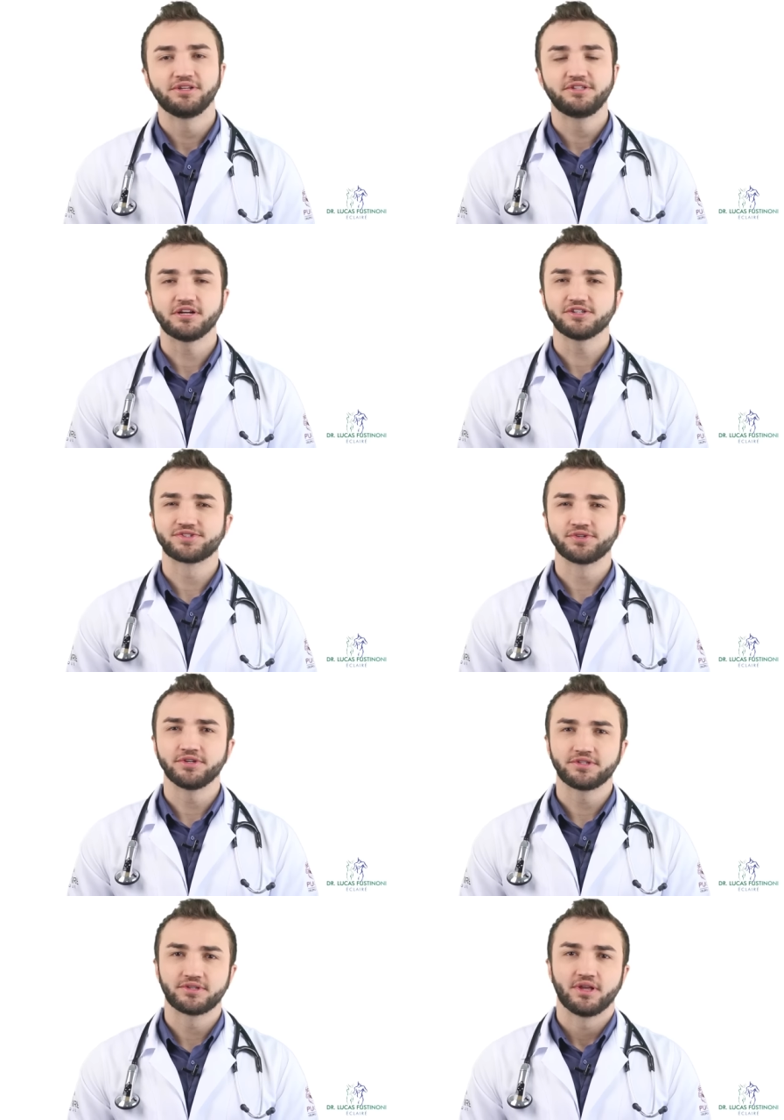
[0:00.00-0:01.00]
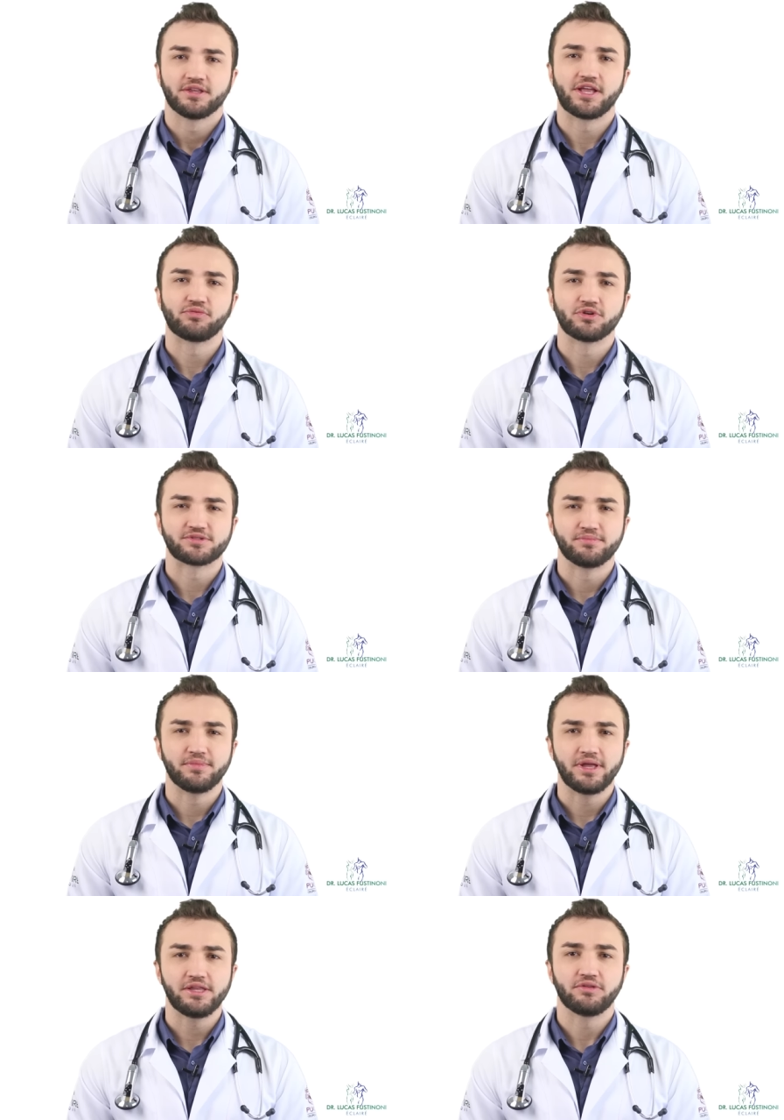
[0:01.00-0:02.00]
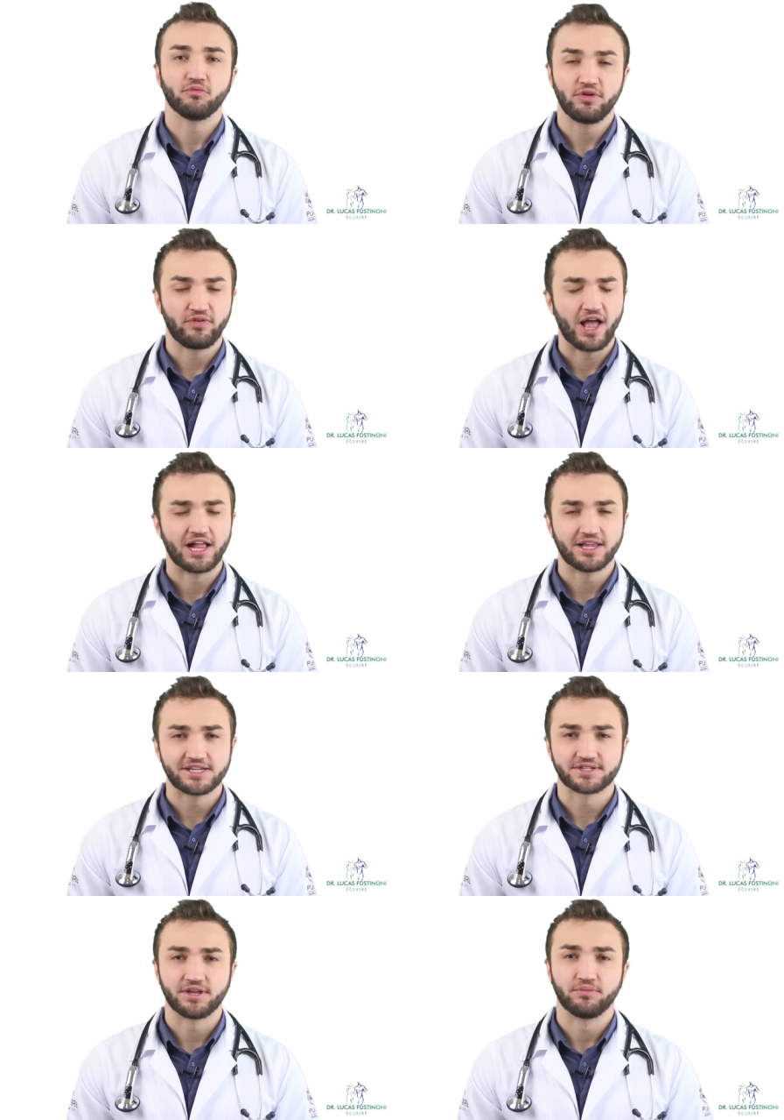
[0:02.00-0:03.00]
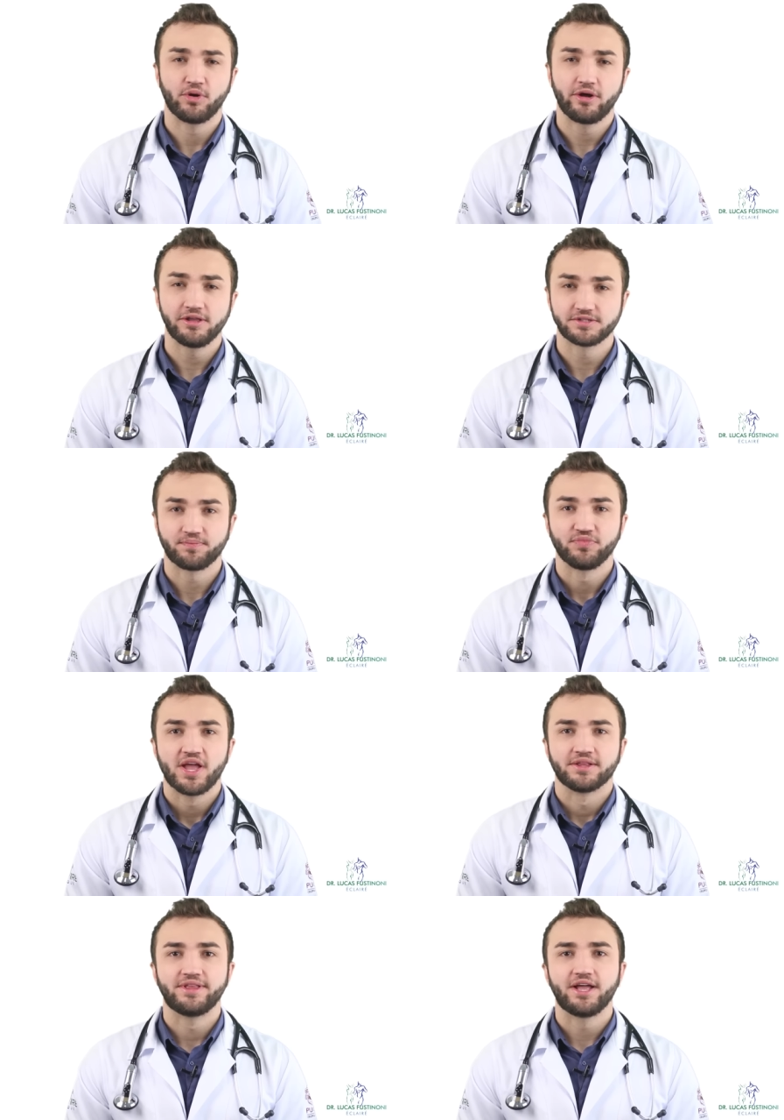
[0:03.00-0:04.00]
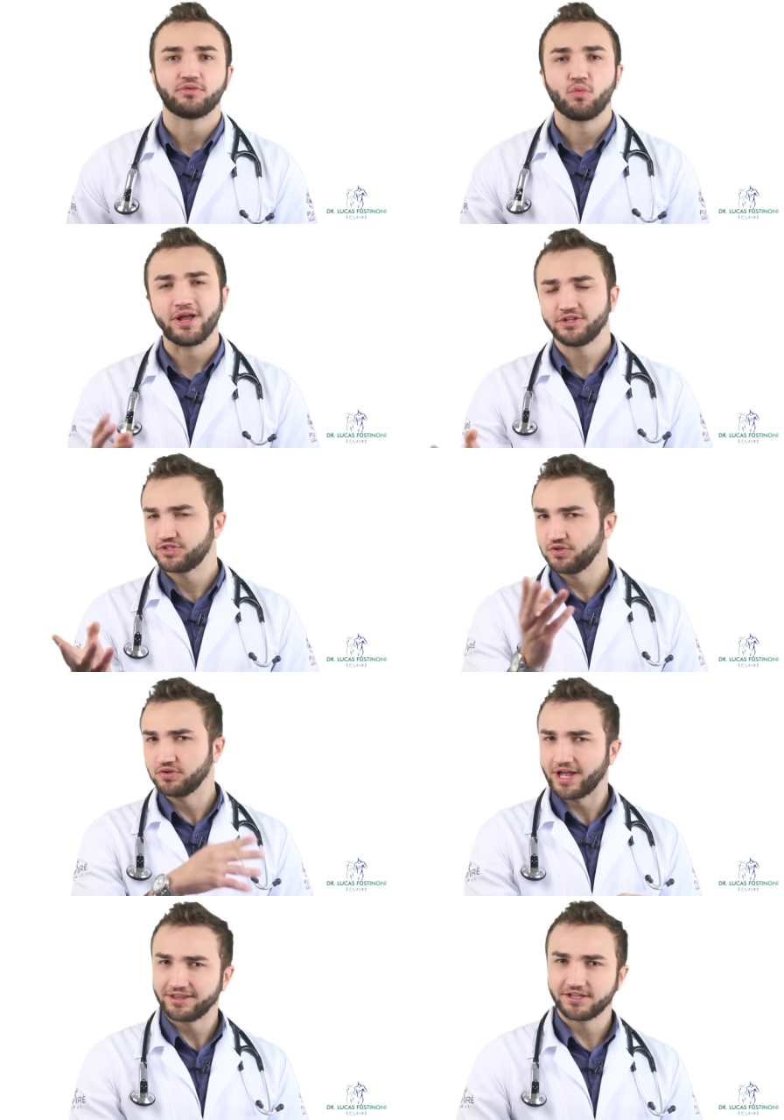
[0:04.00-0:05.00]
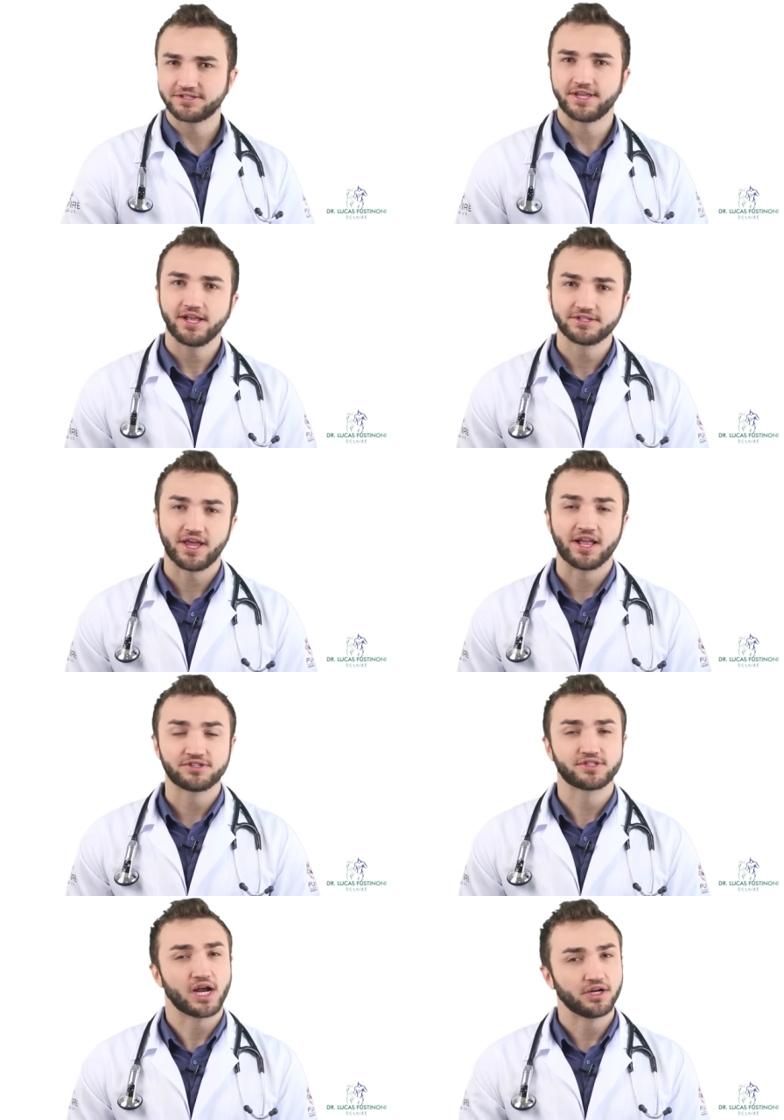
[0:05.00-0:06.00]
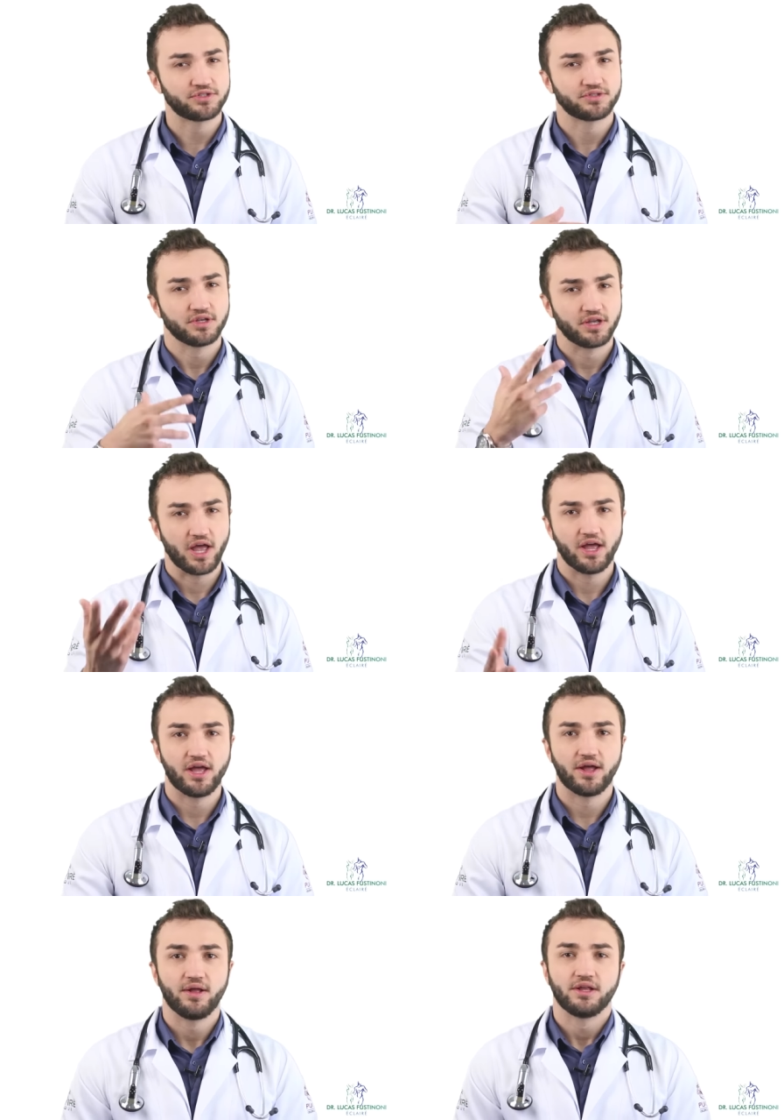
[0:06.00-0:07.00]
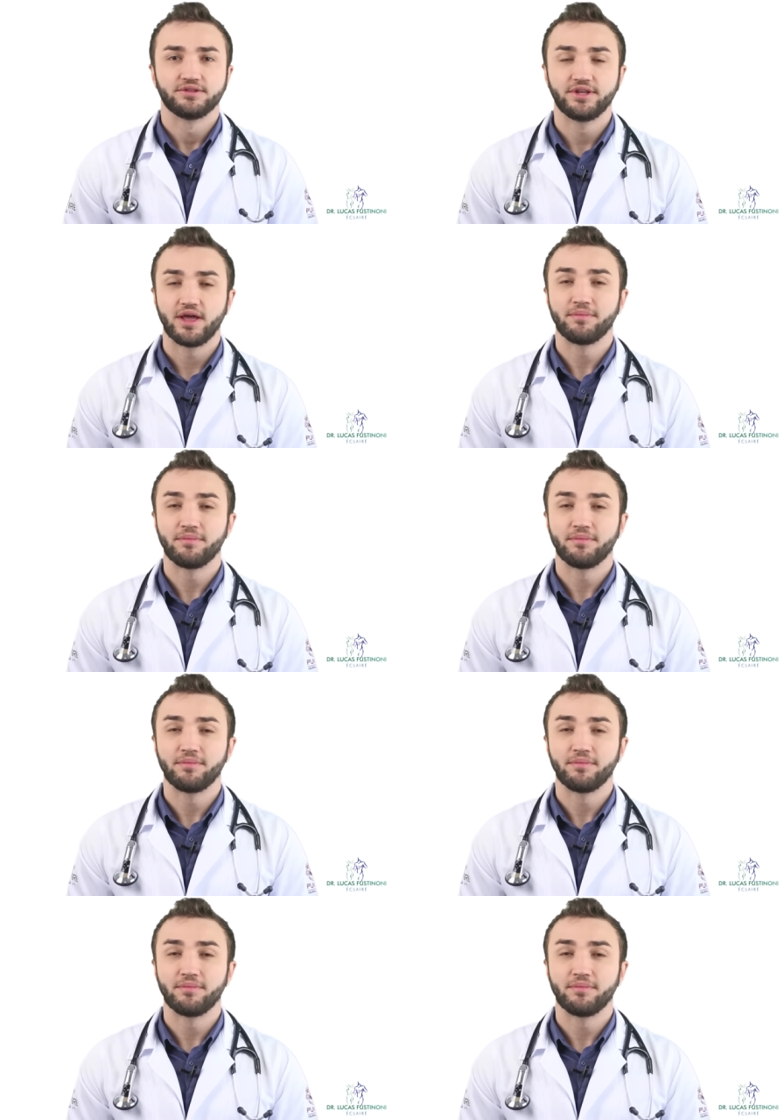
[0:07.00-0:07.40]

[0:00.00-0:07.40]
But there are studies that was made with Alaskan boys that went to United States and started the